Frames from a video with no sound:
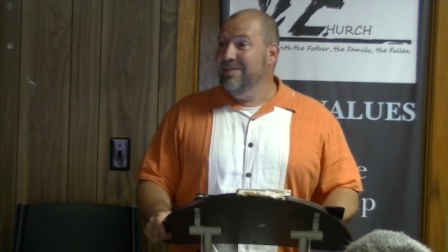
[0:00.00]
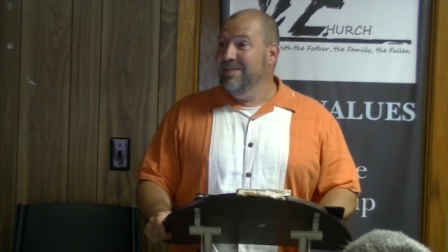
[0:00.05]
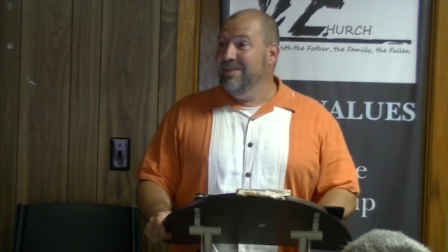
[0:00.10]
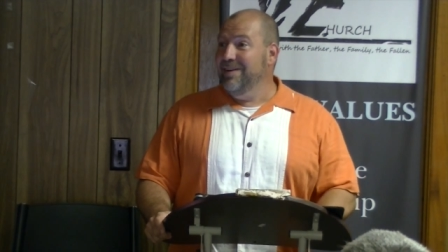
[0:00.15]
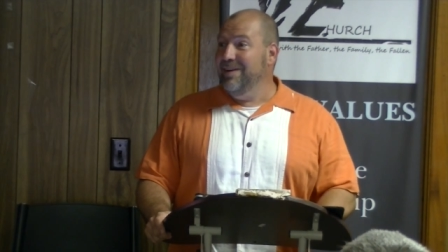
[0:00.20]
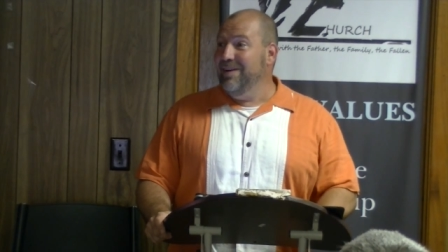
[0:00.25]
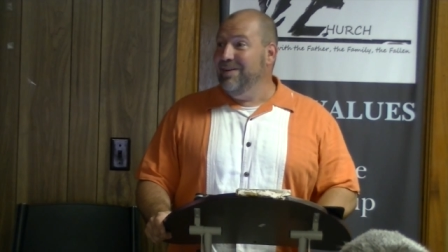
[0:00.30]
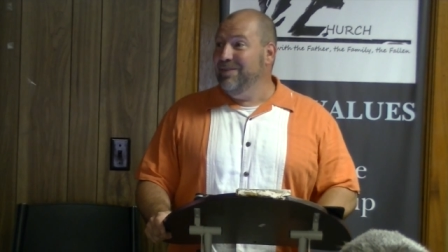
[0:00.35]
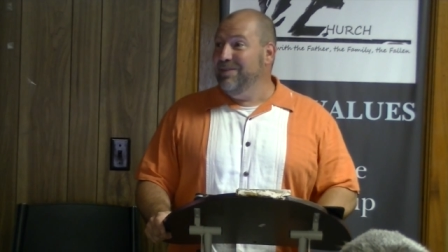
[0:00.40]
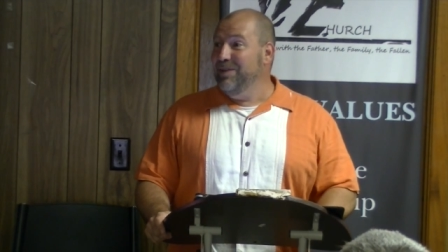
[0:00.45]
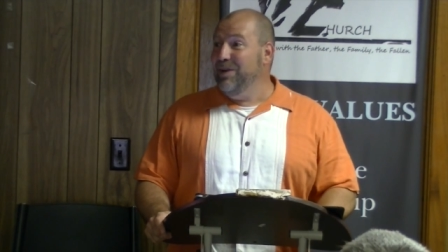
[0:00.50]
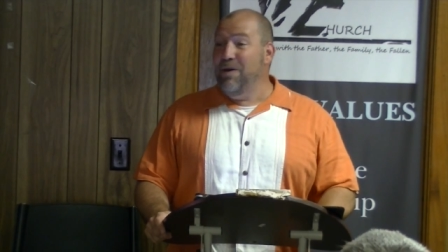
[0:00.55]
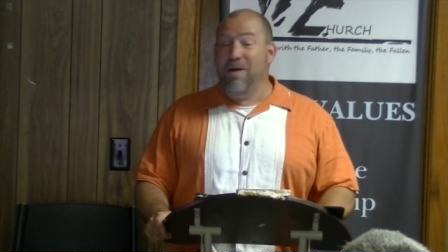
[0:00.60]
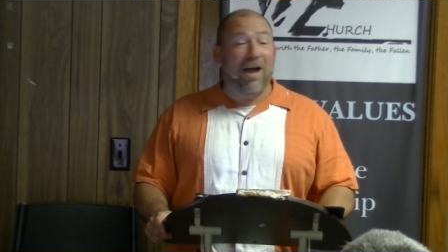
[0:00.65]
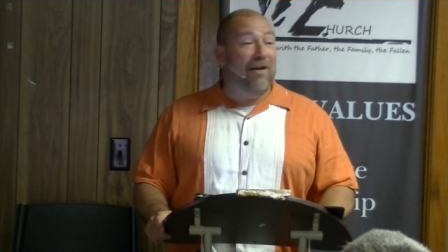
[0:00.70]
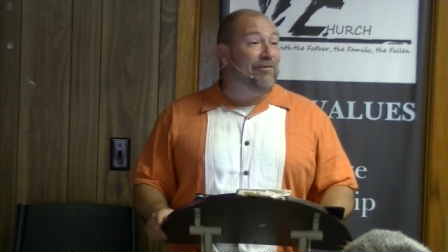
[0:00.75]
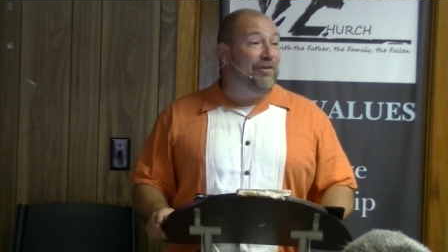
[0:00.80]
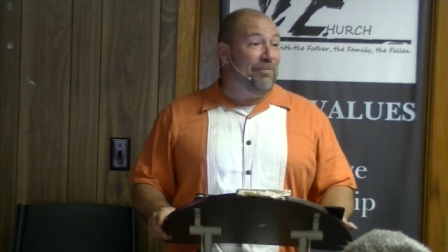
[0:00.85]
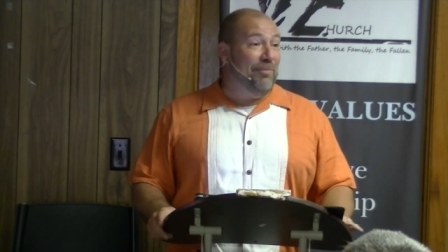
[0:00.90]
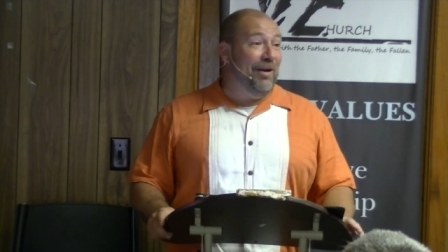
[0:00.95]
You know, you don't
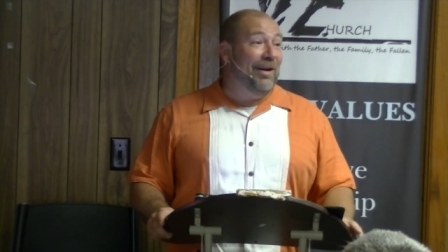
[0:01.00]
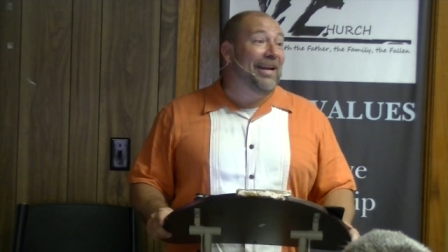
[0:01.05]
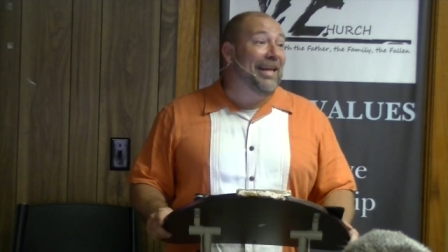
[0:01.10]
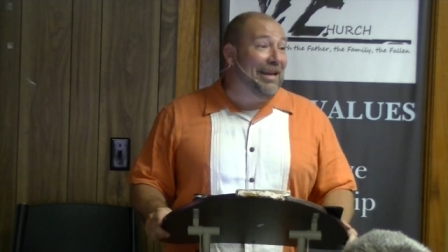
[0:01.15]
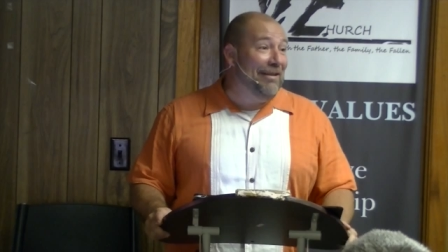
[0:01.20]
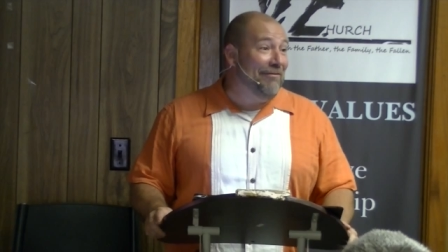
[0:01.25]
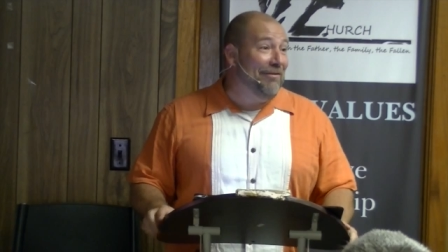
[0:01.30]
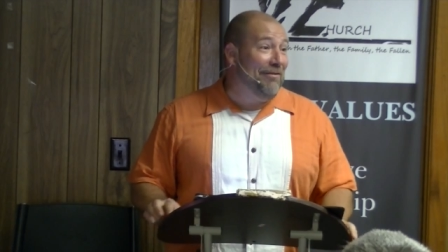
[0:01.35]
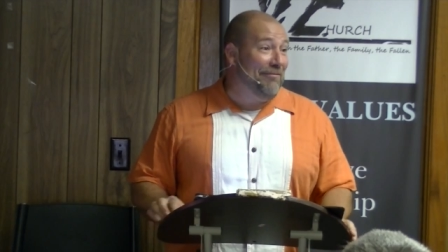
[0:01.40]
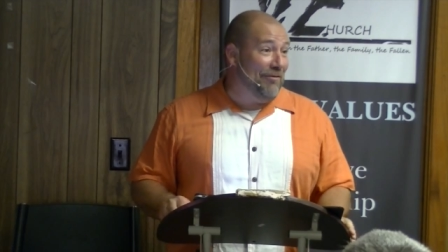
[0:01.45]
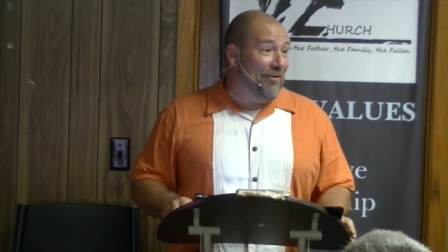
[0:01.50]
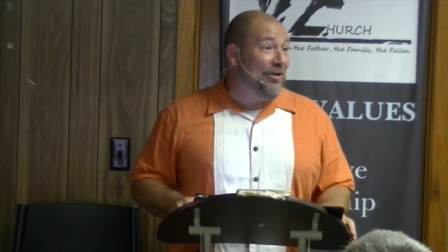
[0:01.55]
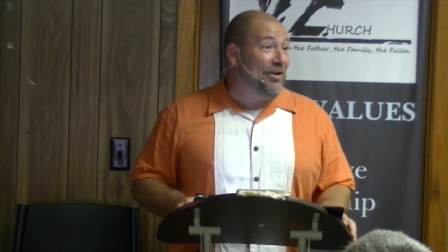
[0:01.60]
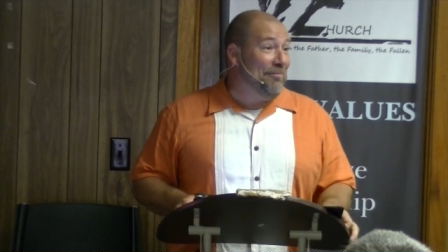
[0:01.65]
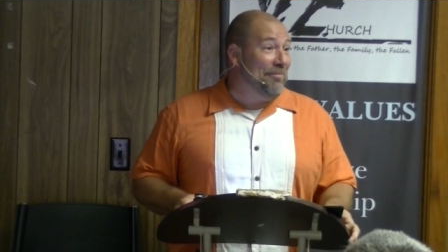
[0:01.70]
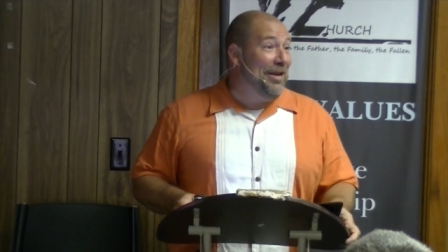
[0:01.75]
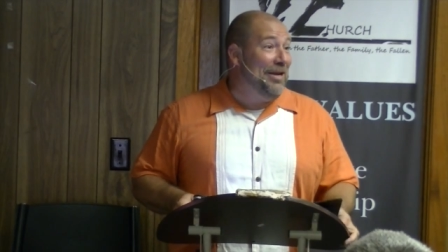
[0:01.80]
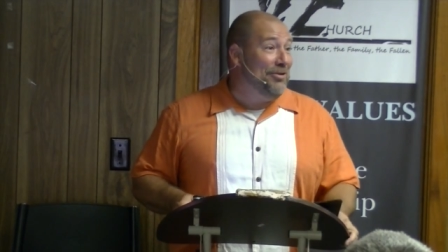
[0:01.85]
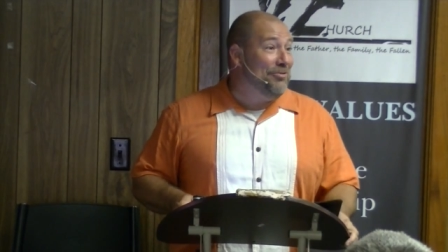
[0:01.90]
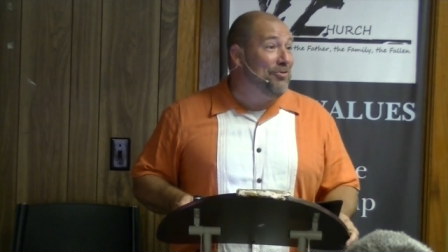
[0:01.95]
have to believe it for it
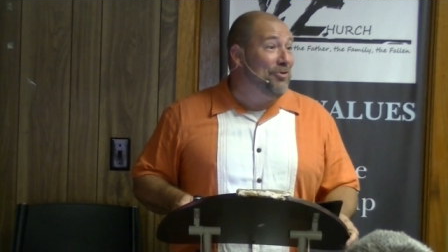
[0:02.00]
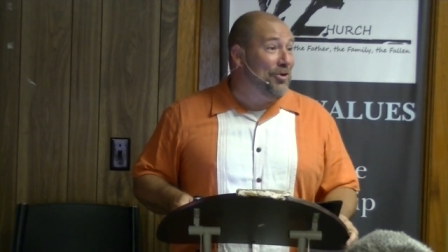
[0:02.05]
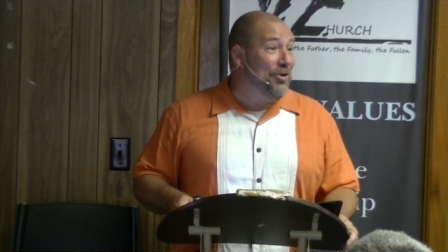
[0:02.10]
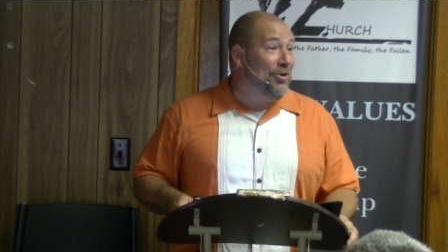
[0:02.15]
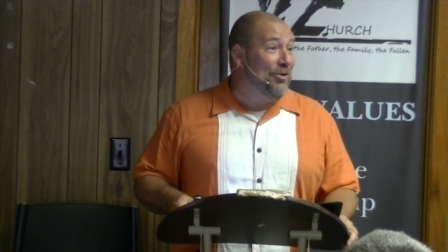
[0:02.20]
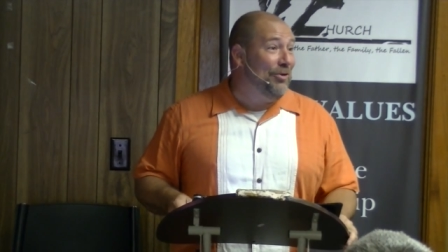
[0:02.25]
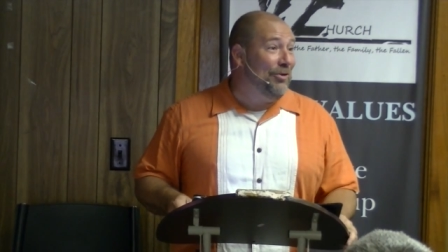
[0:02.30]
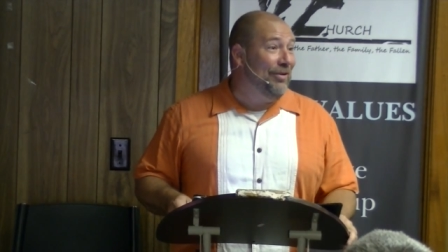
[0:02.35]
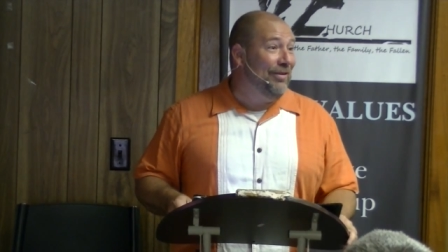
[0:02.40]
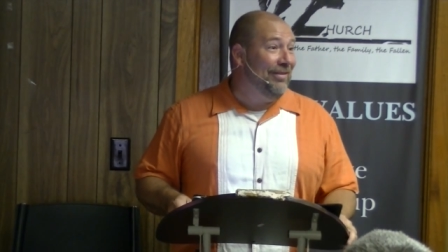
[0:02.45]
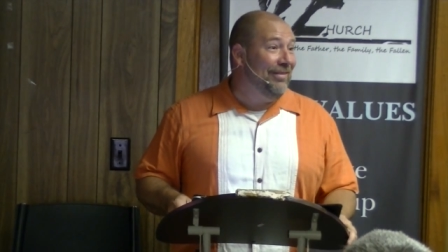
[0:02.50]
to be true.